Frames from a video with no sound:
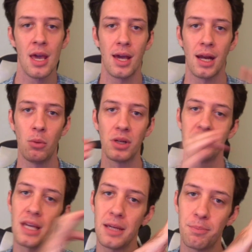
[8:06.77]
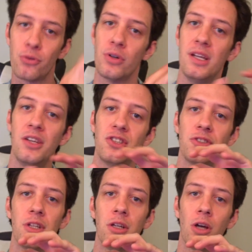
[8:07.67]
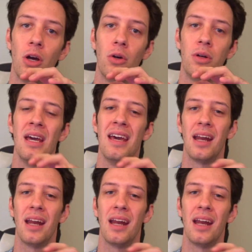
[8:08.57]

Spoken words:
And I want to take pre-existing code